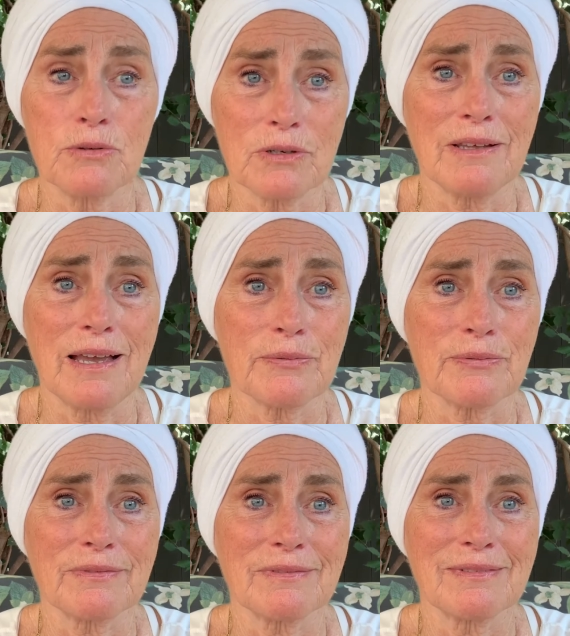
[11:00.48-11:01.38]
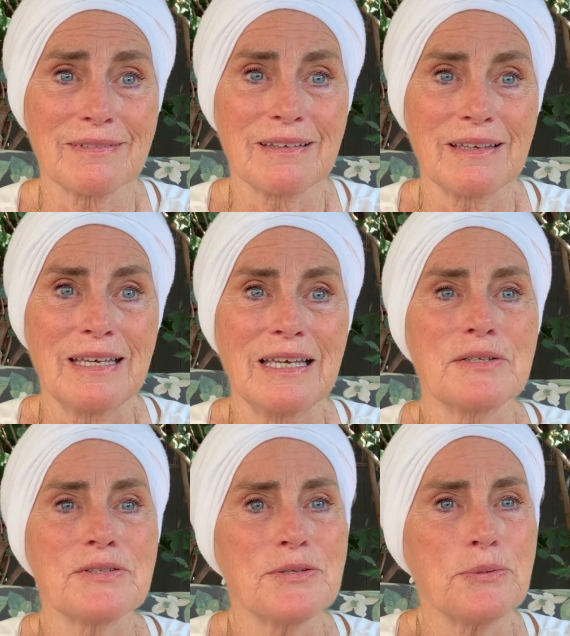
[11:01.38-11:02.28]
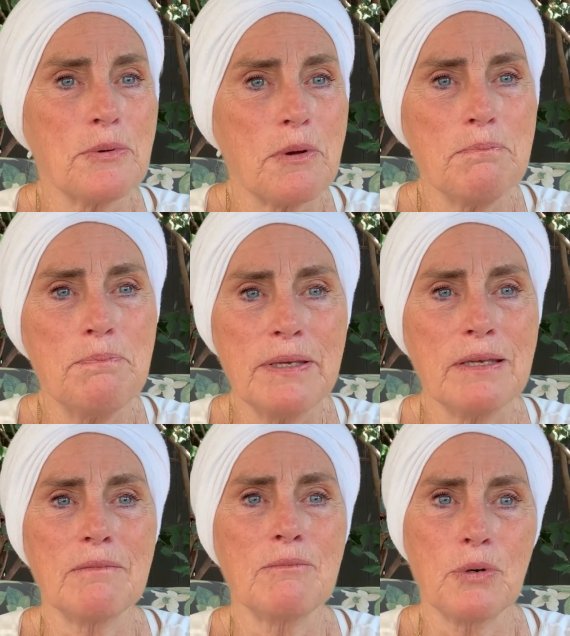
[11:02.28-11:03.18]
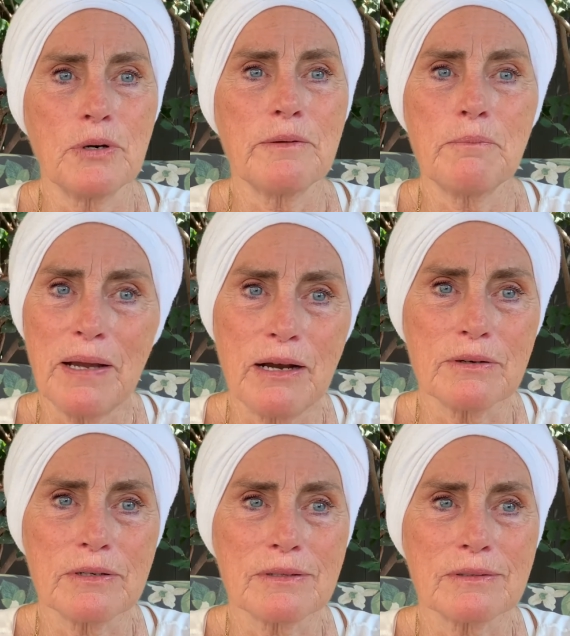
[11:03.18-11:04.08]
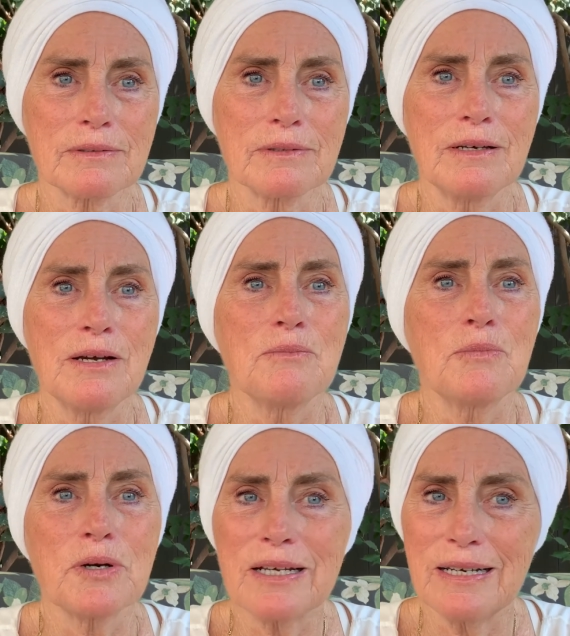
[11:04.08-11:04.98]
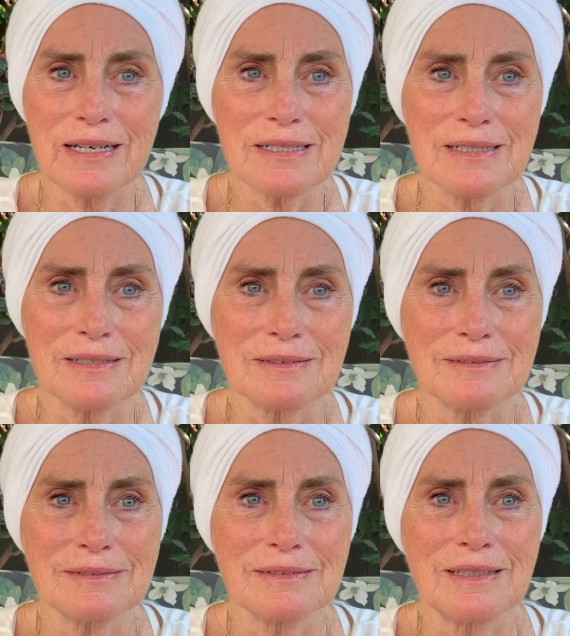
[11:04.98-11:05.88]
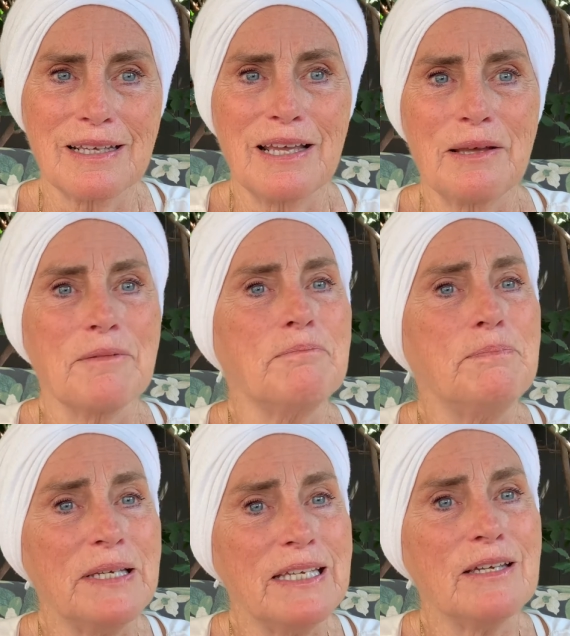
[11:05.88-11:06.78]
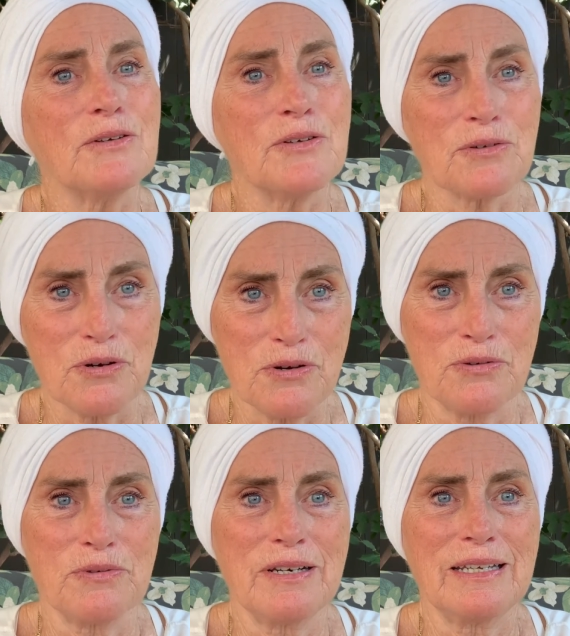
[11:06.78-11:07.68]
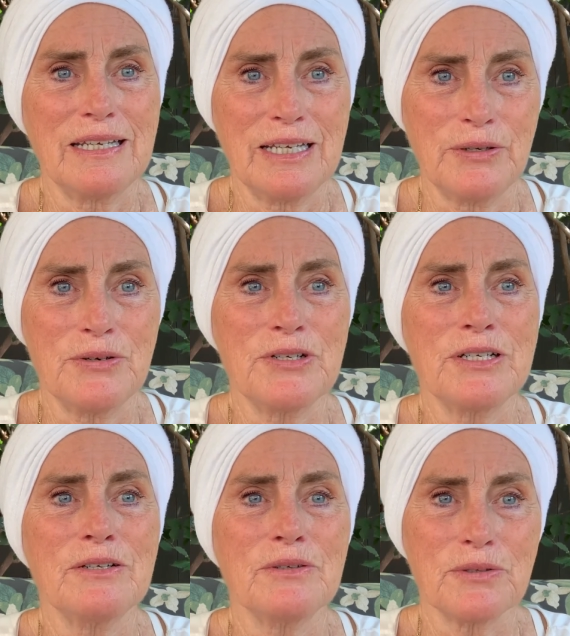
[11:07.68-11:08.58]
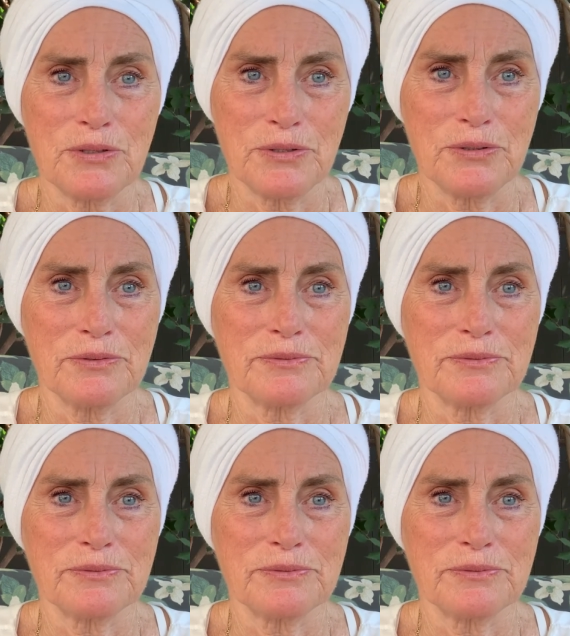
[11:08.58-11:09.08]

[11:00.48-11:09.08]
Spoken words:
your life to be more empowered, more connected. Be your own energy guru.